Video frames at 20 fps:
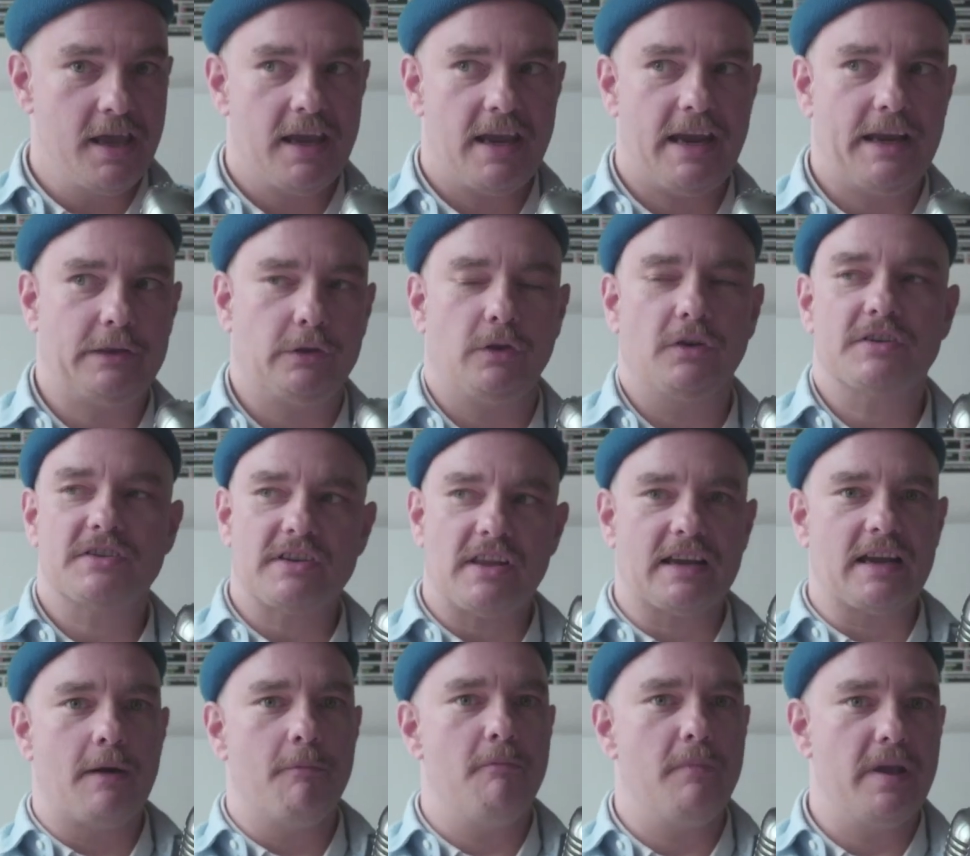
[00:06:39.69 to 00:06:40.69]
it looks like
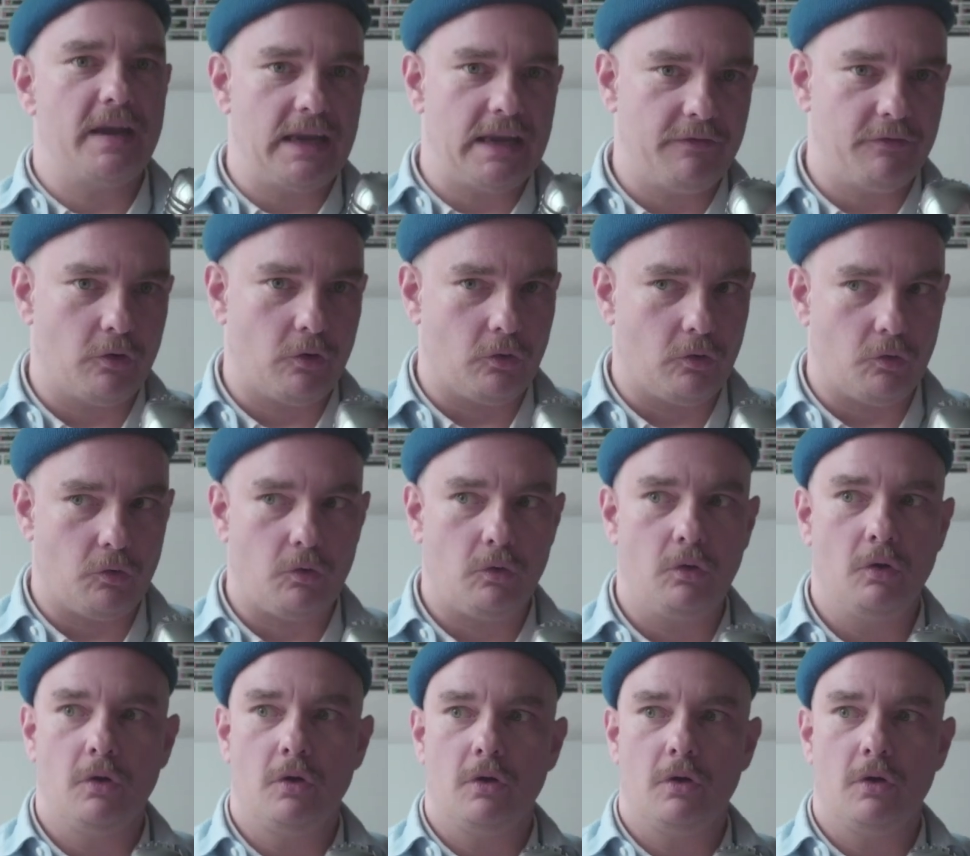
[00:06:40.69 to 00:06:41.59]
a medieval